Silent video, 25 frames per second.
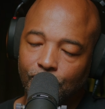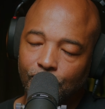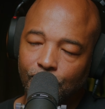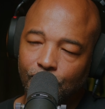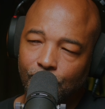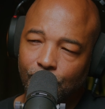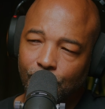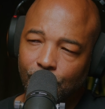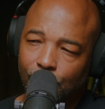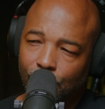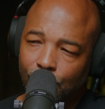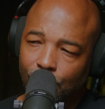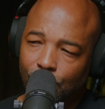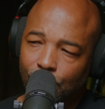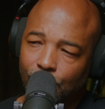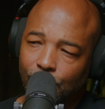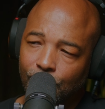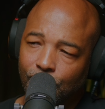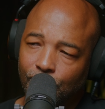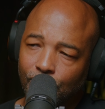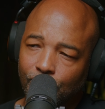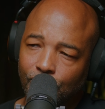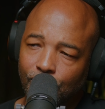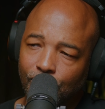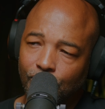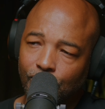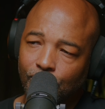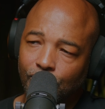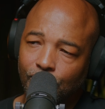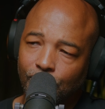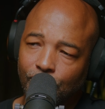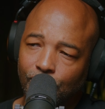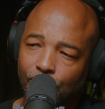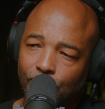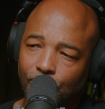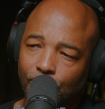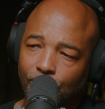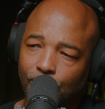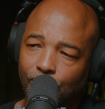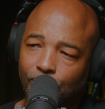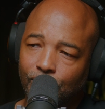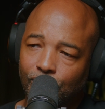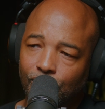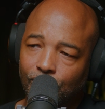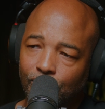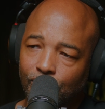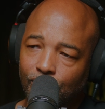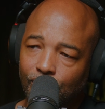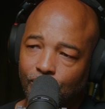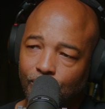
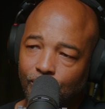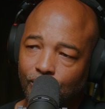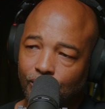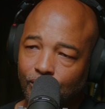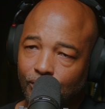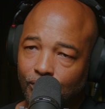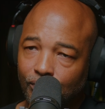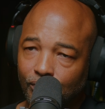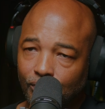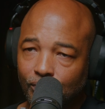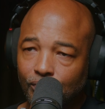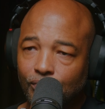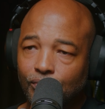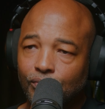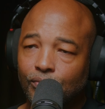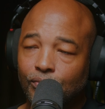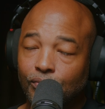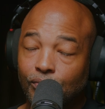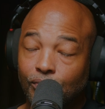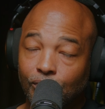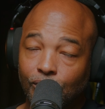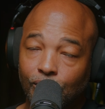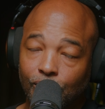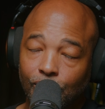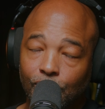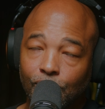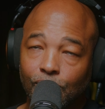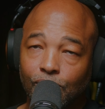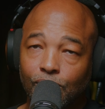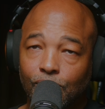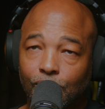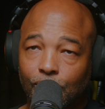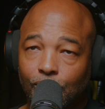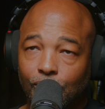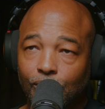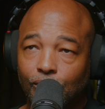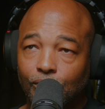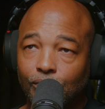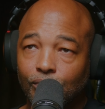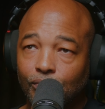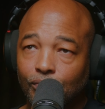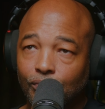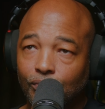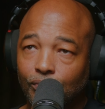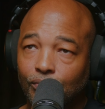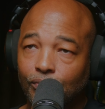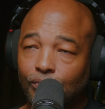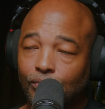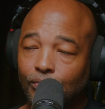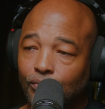
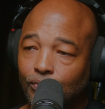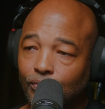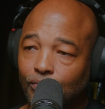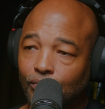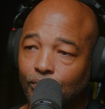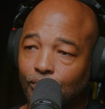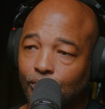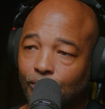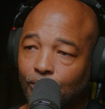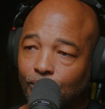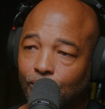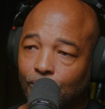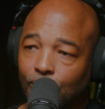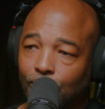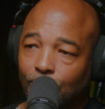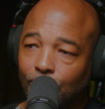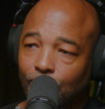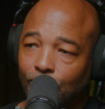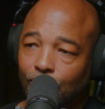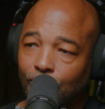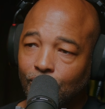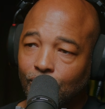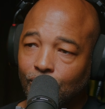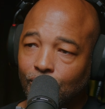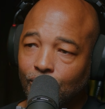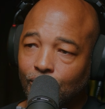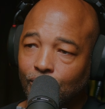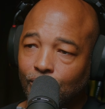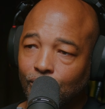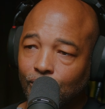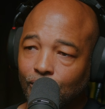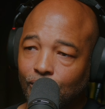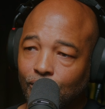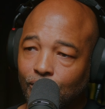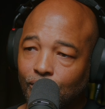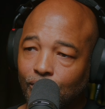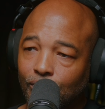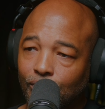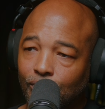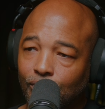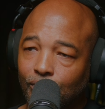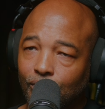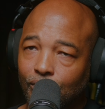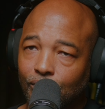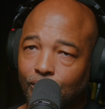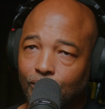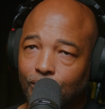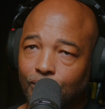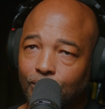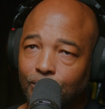
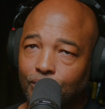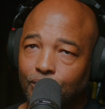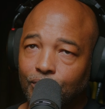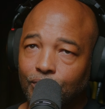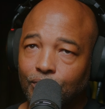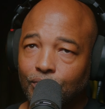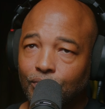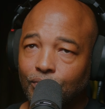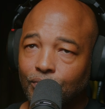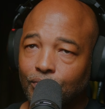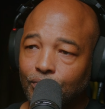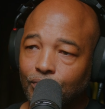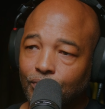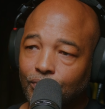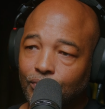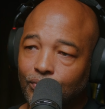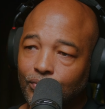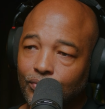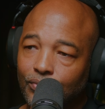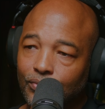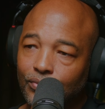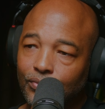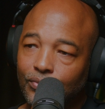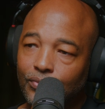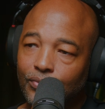(silent)